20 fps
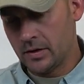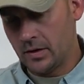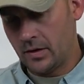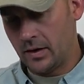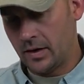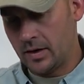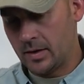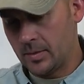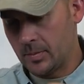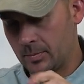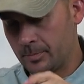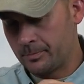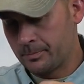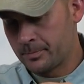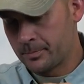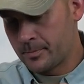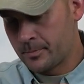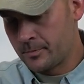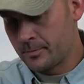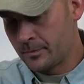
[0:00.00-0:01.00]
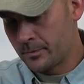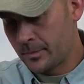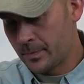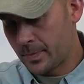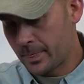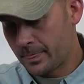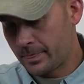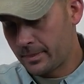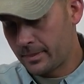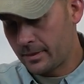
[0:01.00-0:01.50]

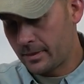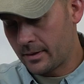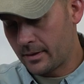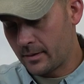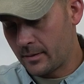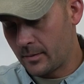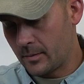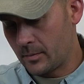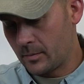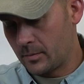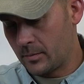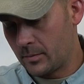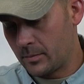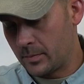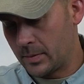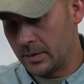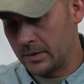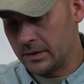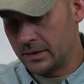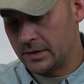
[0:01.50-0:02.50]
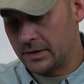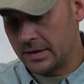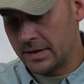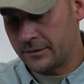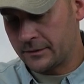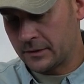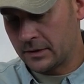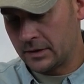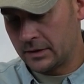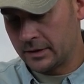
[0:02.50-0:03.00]
But
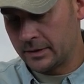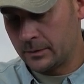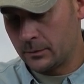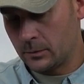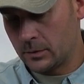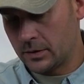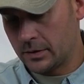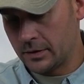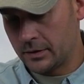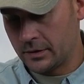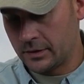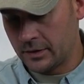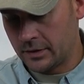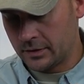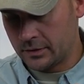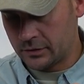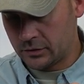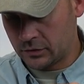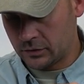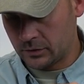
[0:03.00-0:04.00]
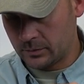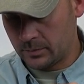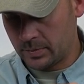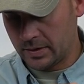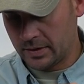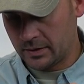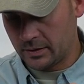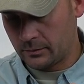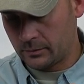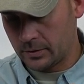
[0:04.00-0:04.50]
definitely one that should
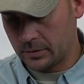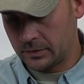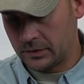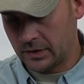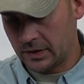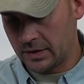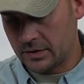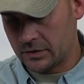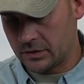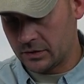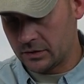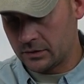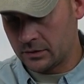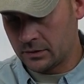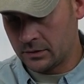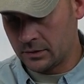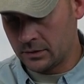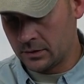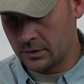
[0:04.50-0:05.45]
be in the rotation.